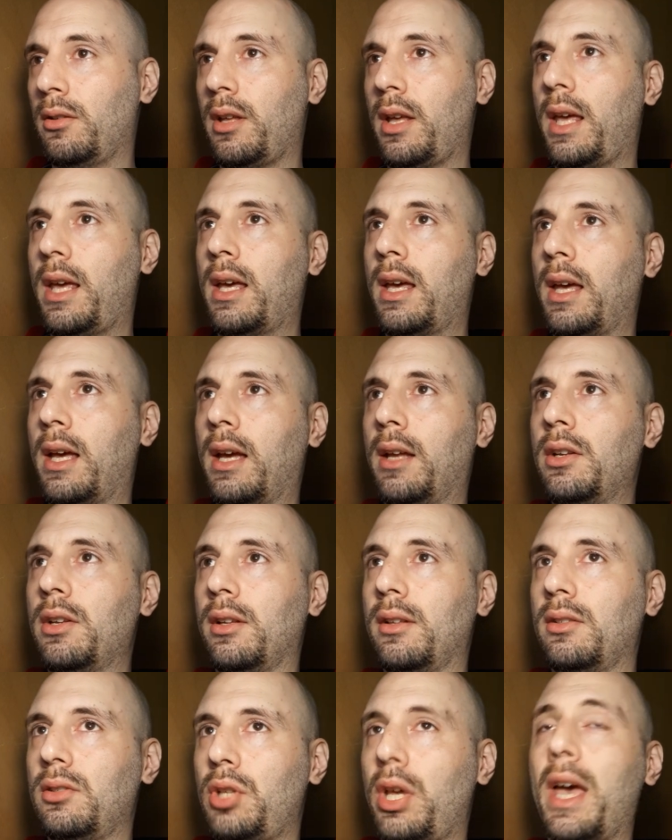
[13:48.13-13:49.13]

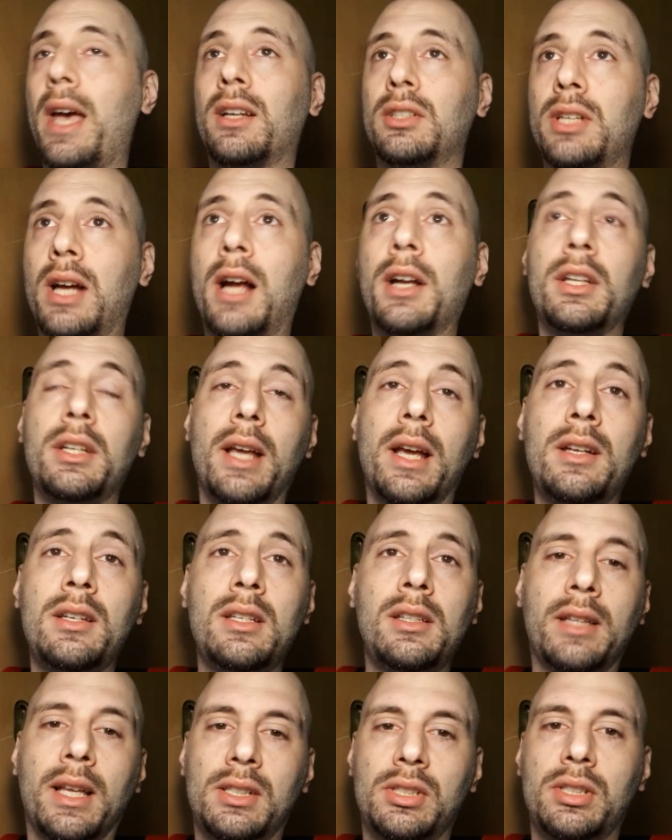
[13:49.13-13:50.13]
and tacked on an
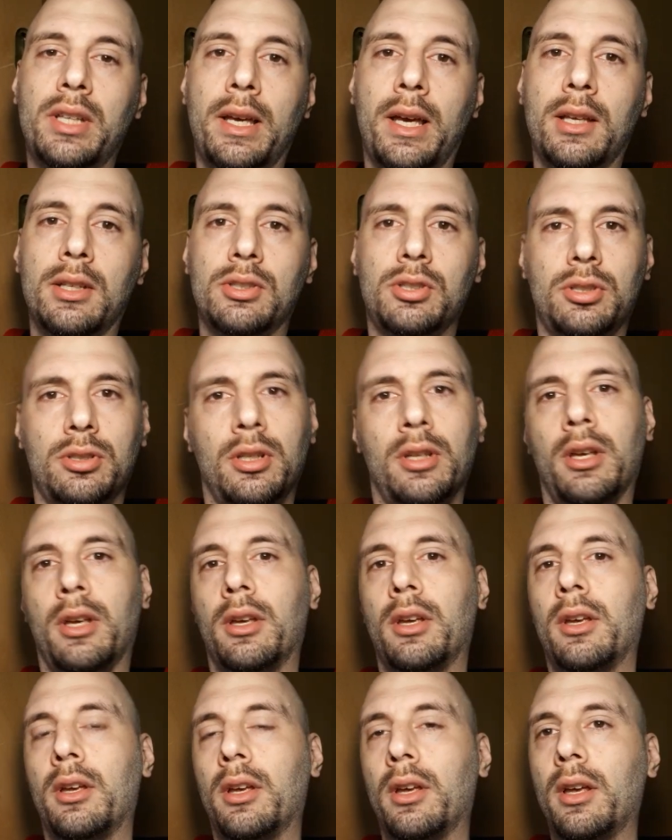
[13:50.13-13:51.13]
ending that says,
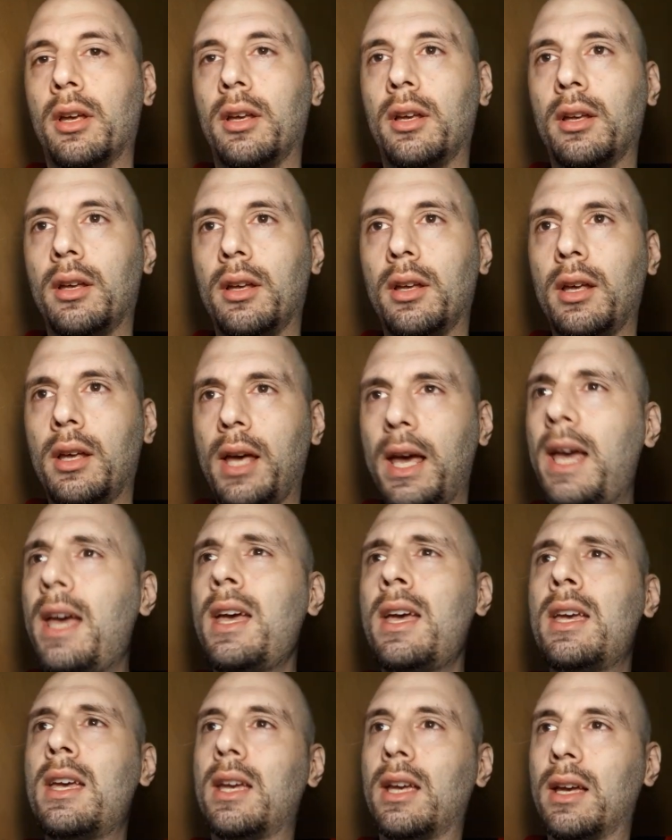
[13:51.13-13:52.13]

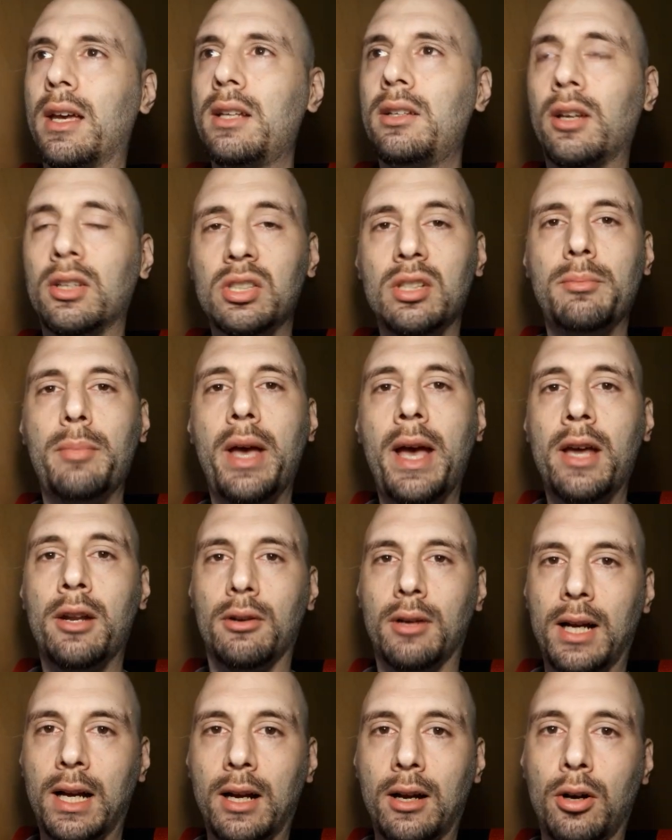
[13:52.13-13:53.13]
hey, it doesn't
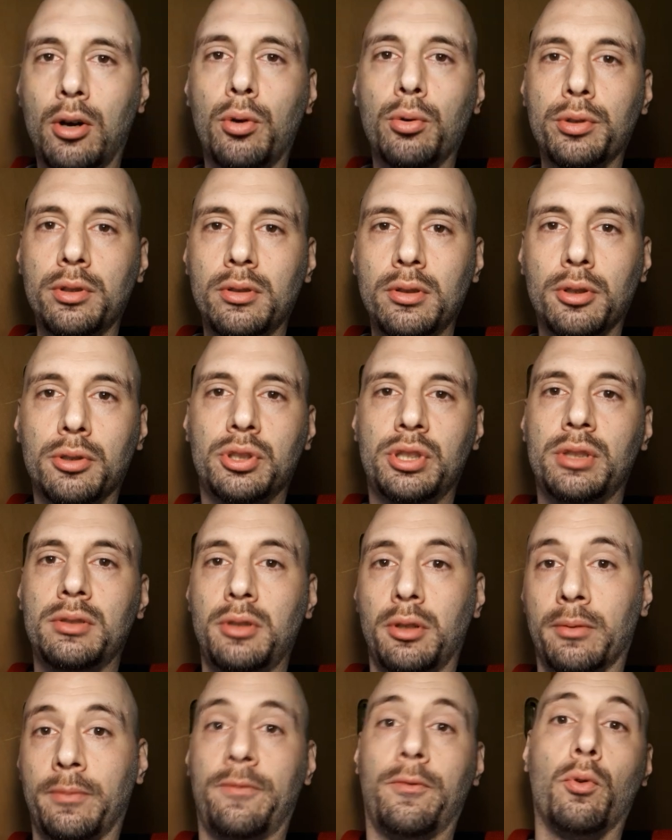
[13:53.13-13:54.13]
matter how
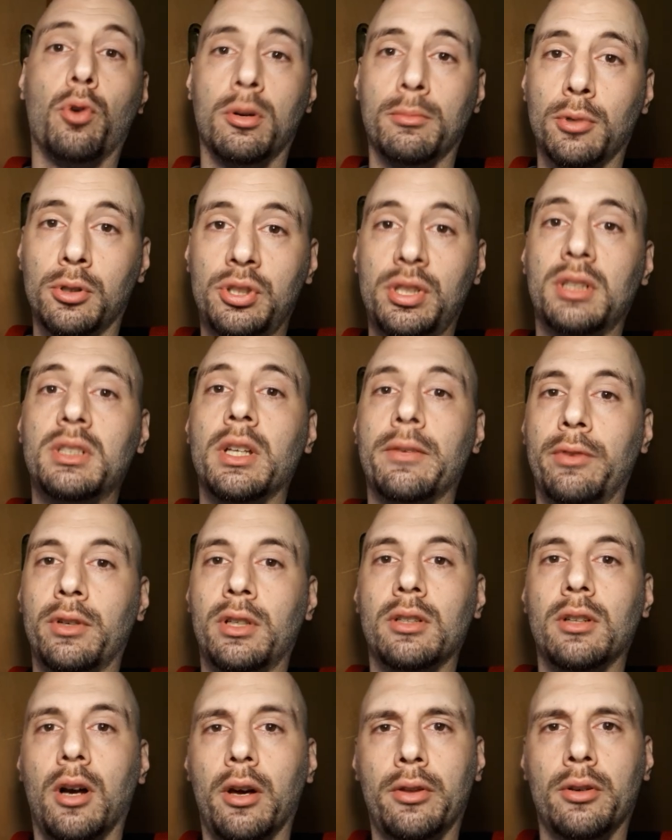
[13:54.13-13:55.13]
your former
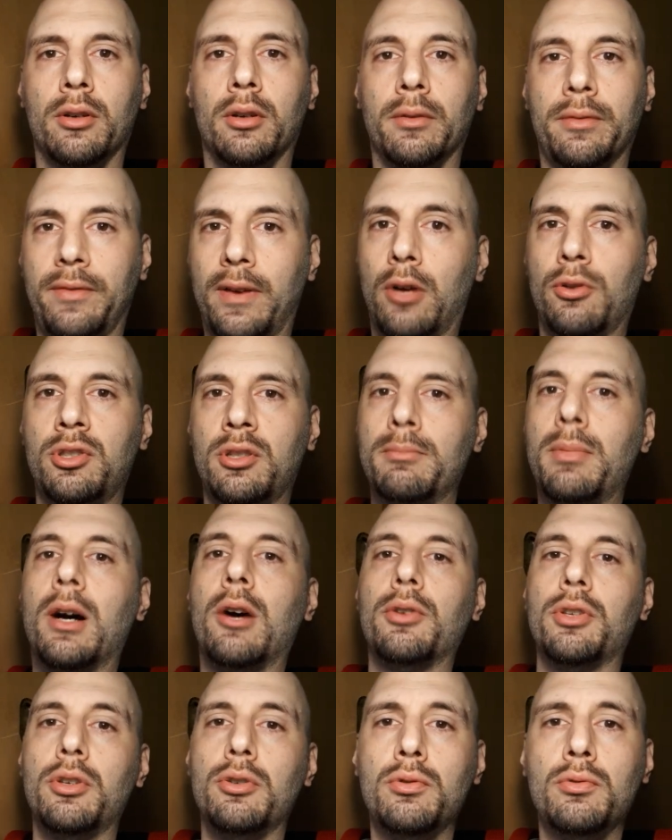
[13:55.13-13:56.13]
significant other felt
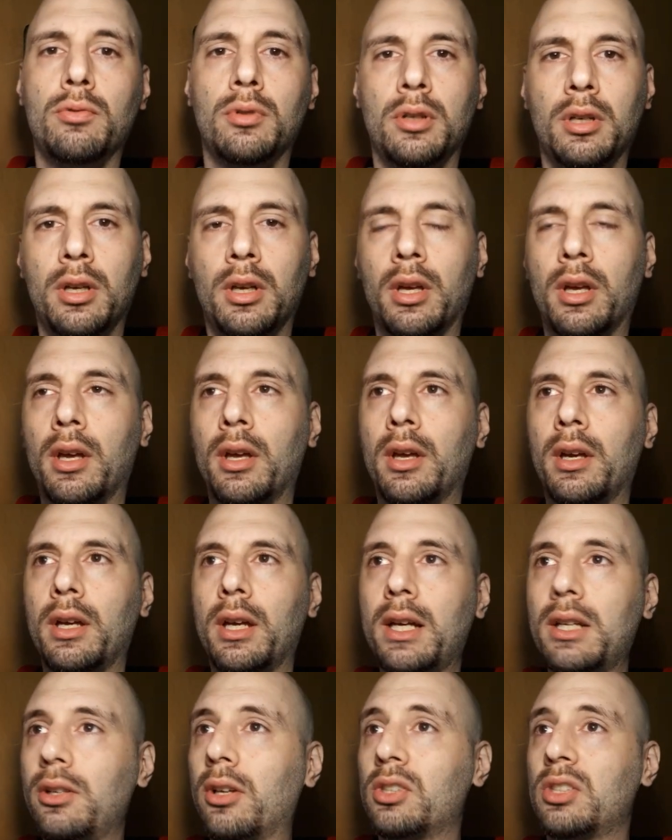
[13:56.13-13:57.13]
about you.
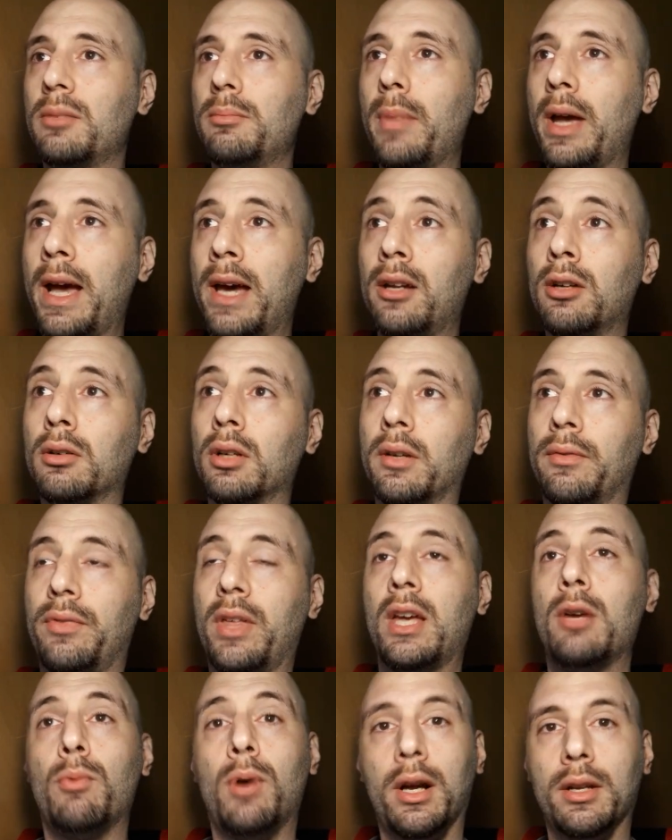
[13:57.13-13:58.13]
It doesn't matter if
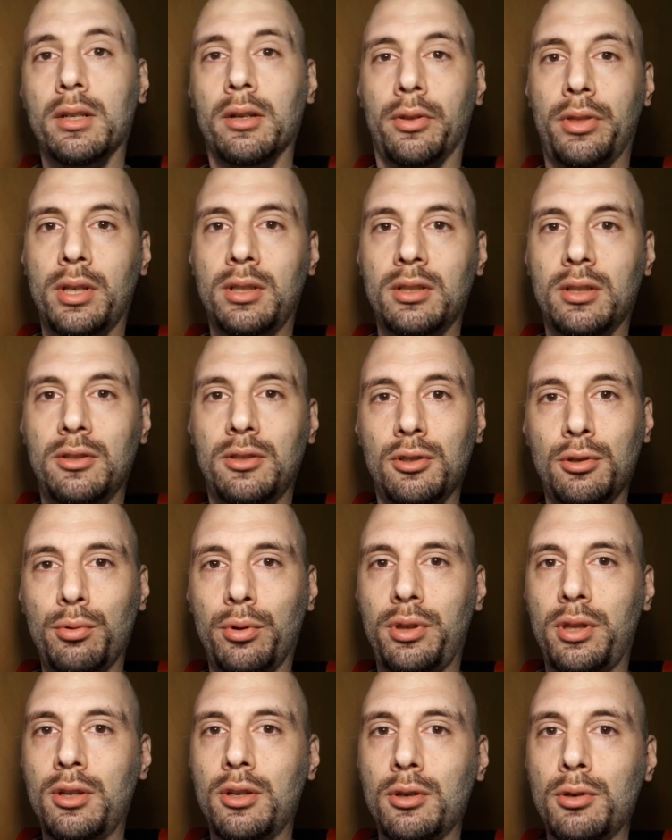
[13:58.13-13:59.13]
they want nothing to do
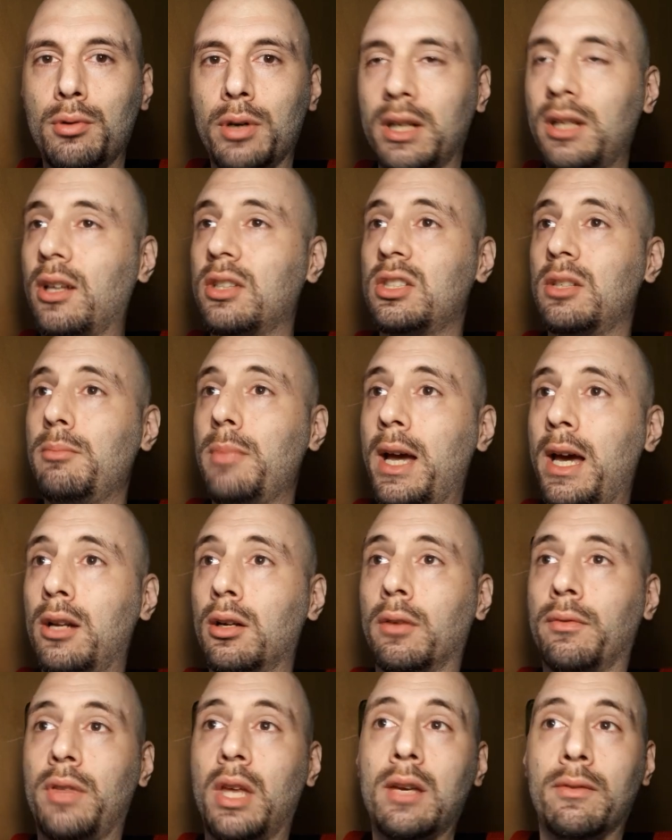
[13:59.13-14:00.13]
with you. It doesn't matter
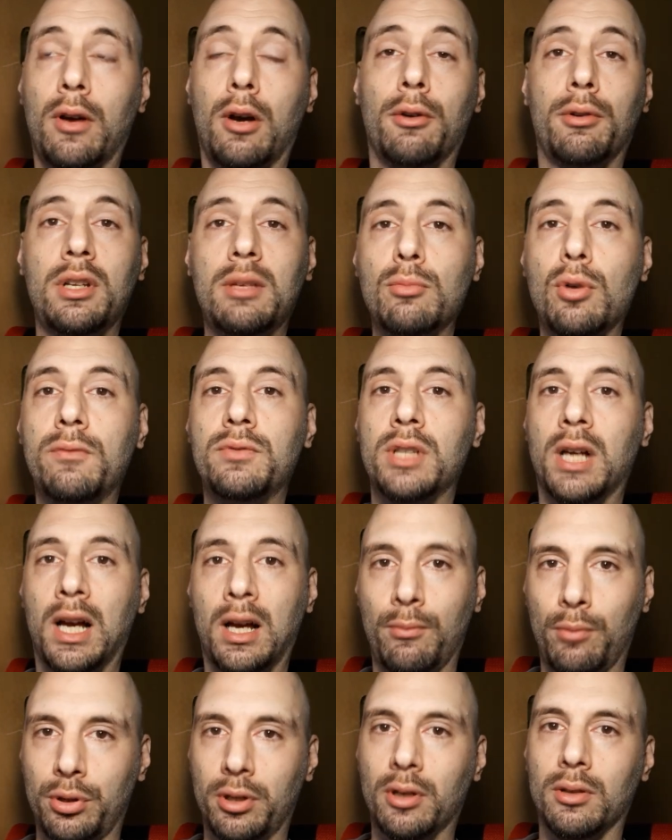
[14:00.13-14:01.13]
if they've already moved
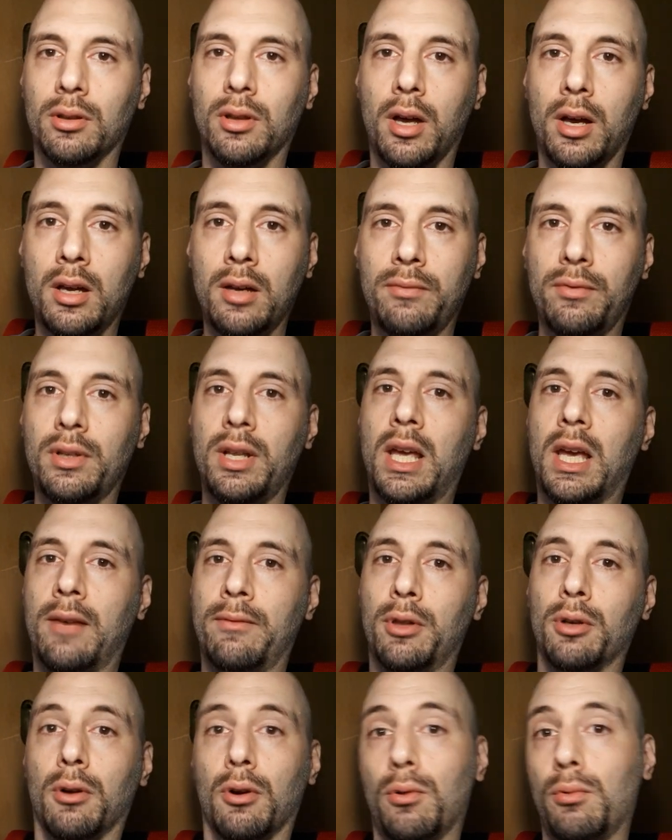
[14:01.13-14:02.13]
on with their life and have
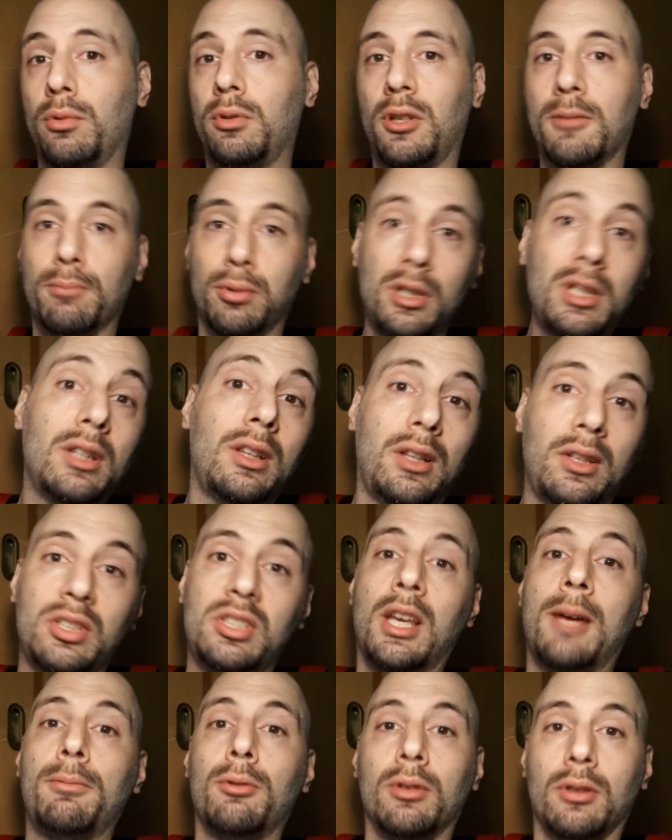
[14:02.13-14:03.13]
their own completely
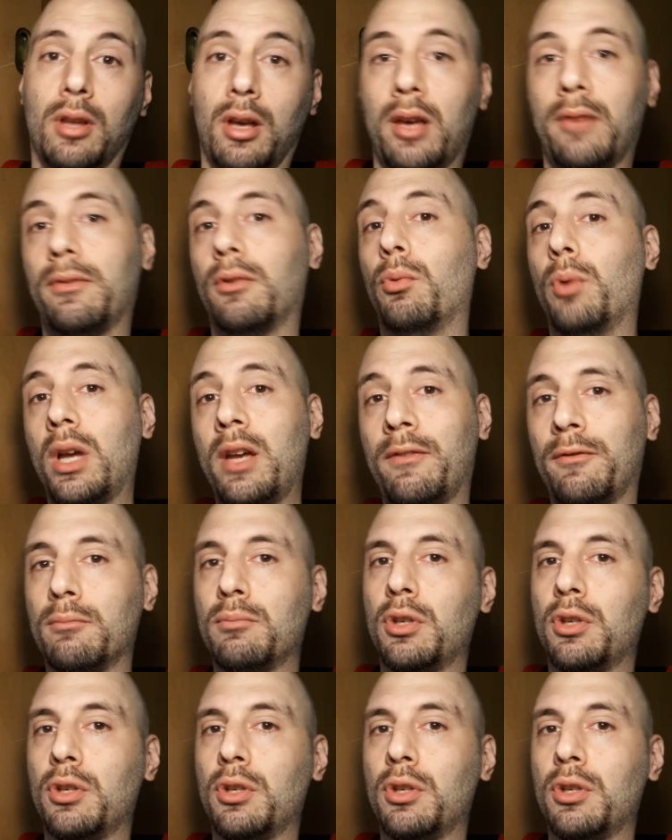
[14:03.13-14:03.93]
separate life away from